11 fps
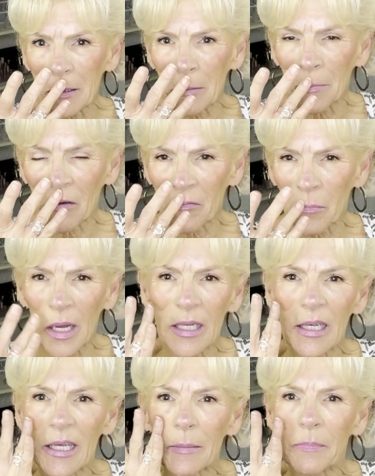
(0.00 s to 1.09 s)
above my
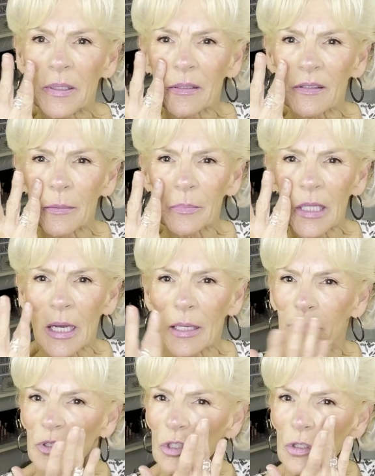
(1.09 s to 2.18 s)
lip, and
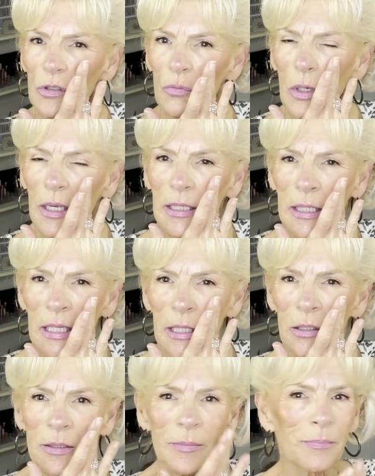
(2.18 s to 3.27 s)
sometimes just right
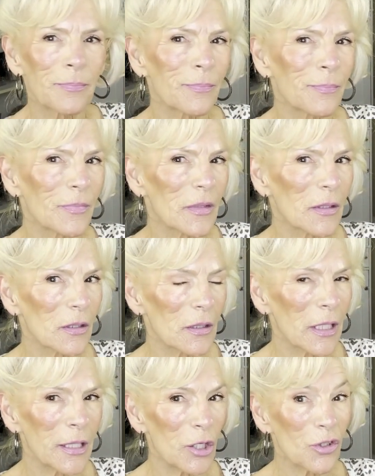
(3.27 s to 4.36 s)
here.
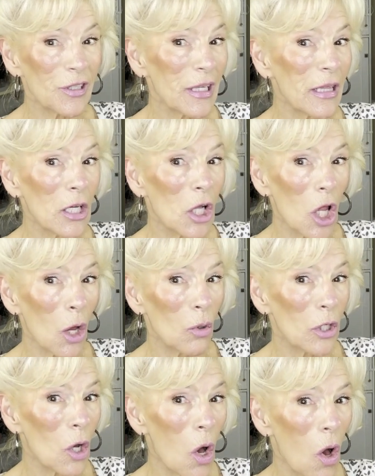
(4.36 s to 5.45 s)
Can you see the glow
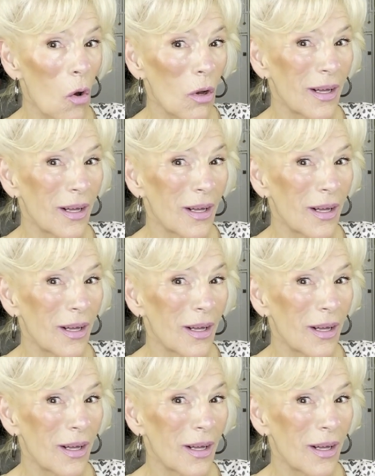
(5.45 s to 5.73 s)
at all?